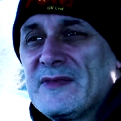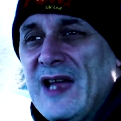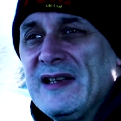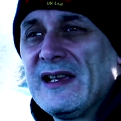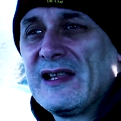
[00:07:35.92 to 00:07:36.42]

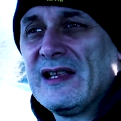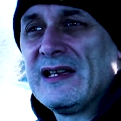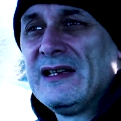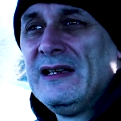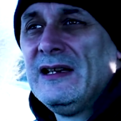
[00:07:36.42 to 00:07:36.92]

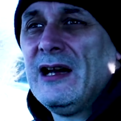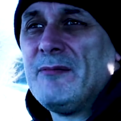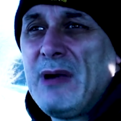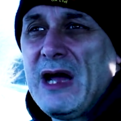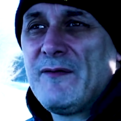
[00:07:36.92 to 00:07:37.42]
technically
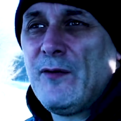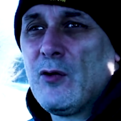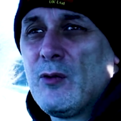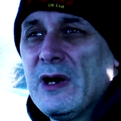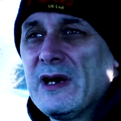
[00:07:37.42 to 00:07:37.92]
and better
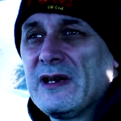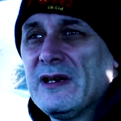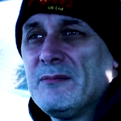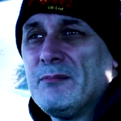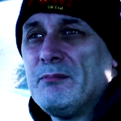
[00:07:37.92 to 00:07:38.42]
footwork
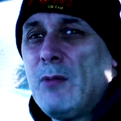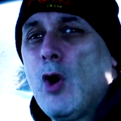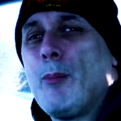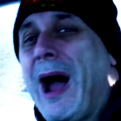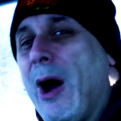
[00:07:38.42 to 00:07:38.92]
and
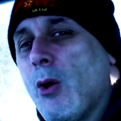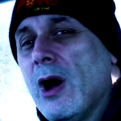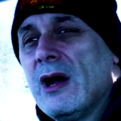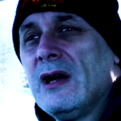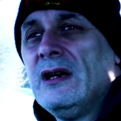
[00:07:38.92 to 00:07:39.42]
more
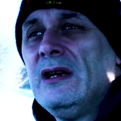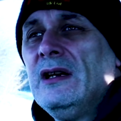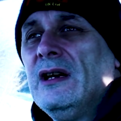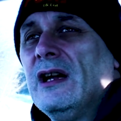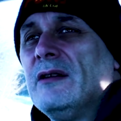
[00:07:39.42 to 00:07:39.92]
power
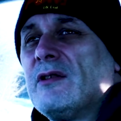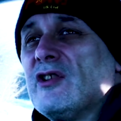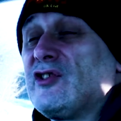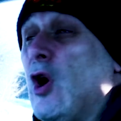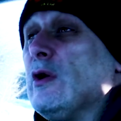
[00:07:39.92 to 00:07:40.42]
and
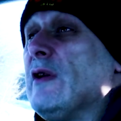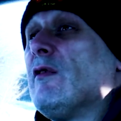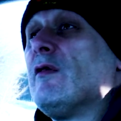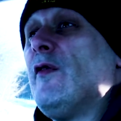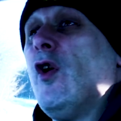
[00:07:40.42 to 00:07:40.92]
because Tony
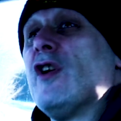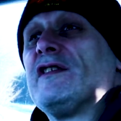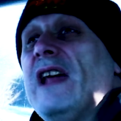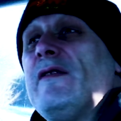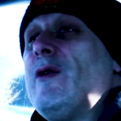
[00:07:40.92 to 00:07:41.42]
fought
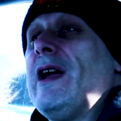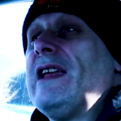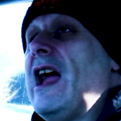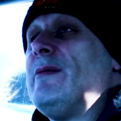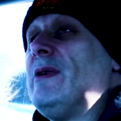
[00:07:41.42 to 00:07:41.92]
as an heavyweight
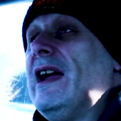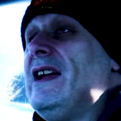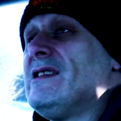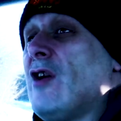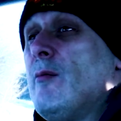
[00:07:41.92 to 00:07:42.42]
in ABA,
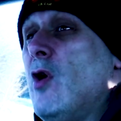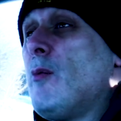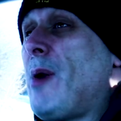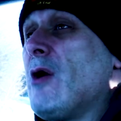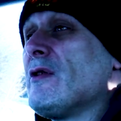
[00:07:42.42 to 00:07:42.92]
he's got
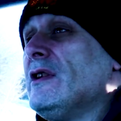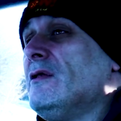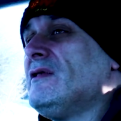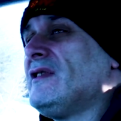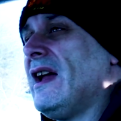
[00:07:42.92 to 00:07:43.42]
more power than
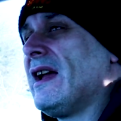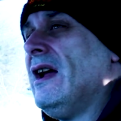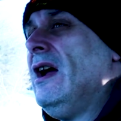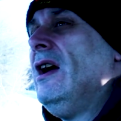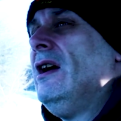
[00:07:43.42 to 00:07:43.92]
Usyk.
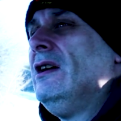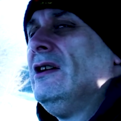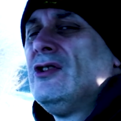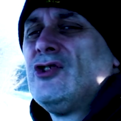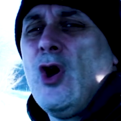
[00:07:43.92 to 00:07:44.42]

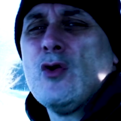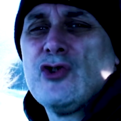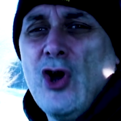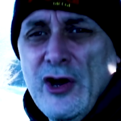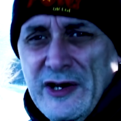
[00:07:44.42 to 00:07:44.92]
Joe
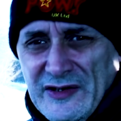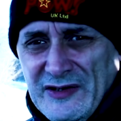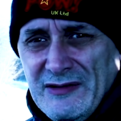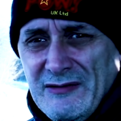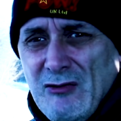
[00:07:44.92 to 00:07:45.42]

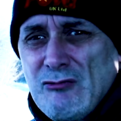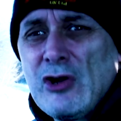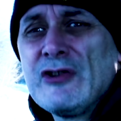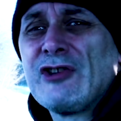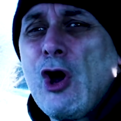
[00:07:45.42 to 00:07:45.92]
Joyce
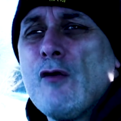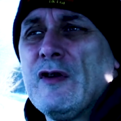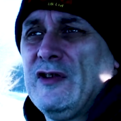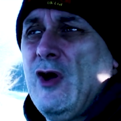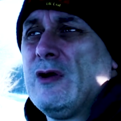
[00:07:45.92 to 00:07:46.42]
runs
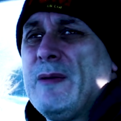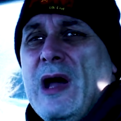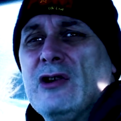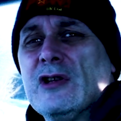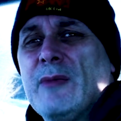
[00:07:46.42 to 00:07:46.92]
over Tony
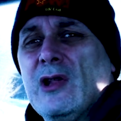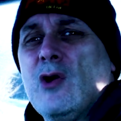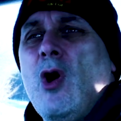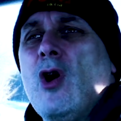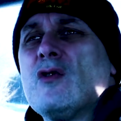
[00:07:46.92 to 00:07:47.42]
Bellew, but
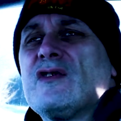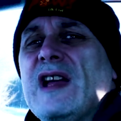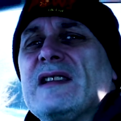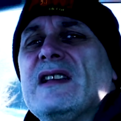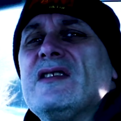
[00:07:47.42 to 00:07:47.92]
look what
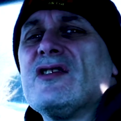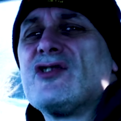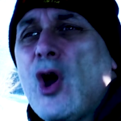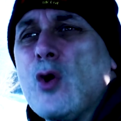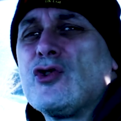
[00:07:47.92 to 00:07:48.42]
Usyk did to
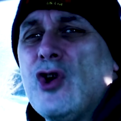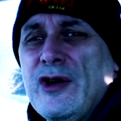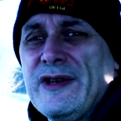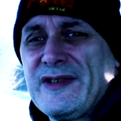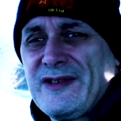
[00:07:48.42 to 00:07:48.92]
Joe
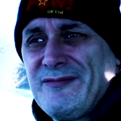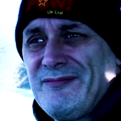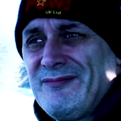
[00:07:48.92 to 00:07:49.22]
Joyce.